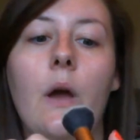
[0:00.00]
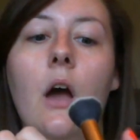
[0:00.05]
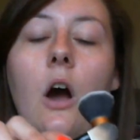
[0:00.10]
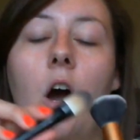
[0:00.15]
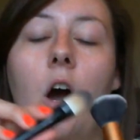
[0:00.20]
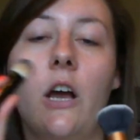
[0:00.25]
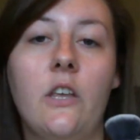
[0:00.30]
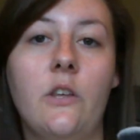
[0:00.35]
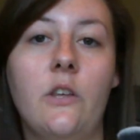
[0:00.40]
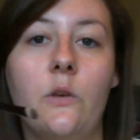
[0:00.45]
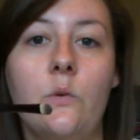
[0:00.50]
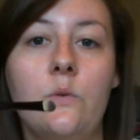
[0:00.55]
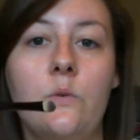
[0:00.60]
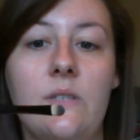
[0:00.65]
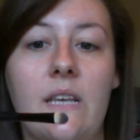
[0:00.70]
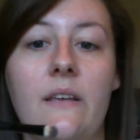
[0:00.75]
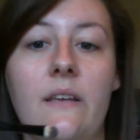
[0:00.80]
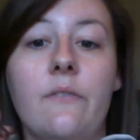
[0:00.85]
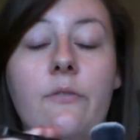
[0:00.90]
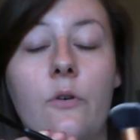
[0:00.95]
I use
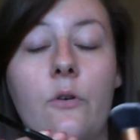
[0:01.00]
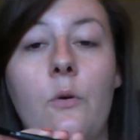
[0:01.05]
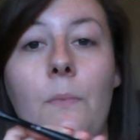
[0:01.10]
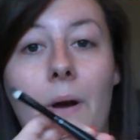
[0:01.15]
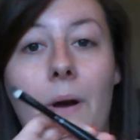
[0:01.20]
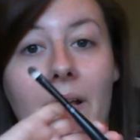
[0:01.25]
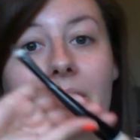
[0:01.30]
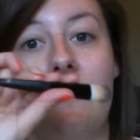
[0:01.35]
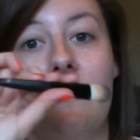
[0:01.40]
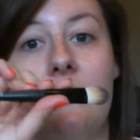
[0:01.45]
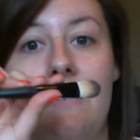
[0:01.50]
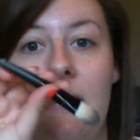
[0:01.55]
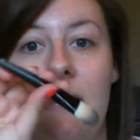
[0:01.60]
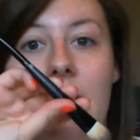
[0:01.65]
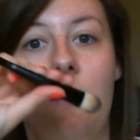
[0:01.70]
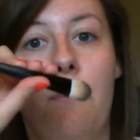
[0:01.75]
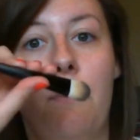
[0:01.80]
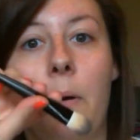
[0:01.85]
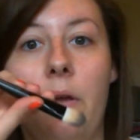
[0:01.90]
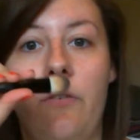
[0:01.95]
it for my
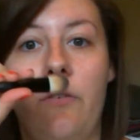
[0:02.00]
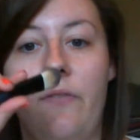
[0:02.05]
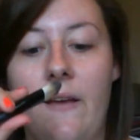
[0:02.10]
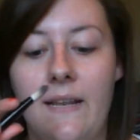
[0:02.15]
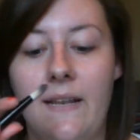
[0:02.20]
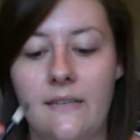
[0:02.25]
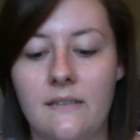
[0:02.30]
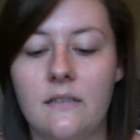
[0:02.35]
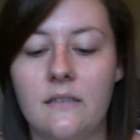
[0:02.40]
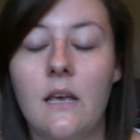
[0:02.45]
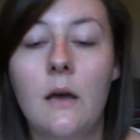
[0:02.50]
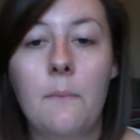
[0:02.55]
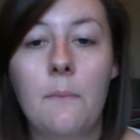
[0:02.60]
concealer both ends.